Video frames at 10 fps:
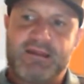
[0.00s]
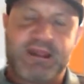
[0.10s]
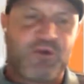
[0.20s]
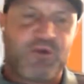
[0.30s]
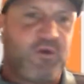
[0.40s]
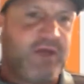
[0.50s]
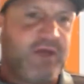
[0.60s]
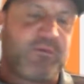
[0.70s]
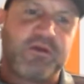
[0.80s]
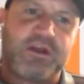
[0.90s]
quit
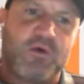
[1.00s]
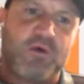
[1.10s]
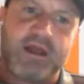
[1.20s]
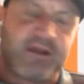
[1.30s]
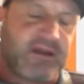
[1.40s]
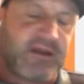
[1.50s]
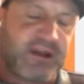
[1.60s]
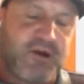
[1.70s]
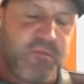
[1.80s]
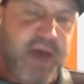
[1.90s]
really quick and are going to
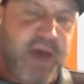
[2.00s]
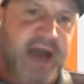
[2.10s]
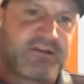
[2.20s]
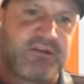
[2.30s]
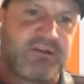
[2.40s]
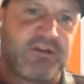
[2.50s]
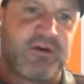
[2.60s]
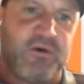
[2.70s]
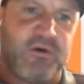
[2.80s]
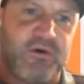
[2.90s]
go back to their
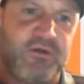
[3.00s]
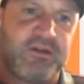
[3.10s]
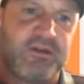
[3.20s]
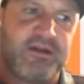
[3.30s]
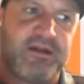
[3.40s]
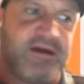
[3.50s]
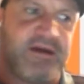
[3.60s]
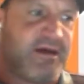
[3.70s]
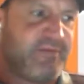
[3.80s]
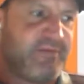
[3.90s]
old
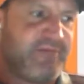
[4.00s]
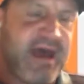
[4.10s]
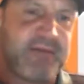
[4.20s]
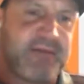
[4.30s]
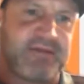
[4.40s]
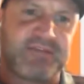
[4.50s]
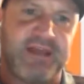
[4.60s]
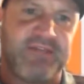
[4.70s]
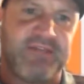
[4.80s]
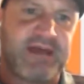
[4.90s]
habits,
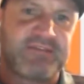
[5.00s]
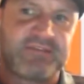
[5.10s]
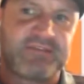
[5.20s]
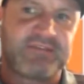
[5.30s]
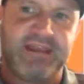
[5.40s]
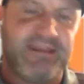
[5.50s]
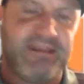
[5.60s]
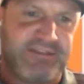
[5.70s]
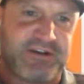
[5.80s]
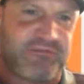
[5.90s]
and that's
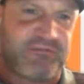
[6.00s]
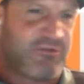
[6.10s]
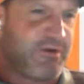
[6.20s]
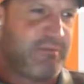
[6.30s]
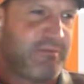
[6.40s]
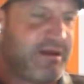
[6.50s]
easier for them.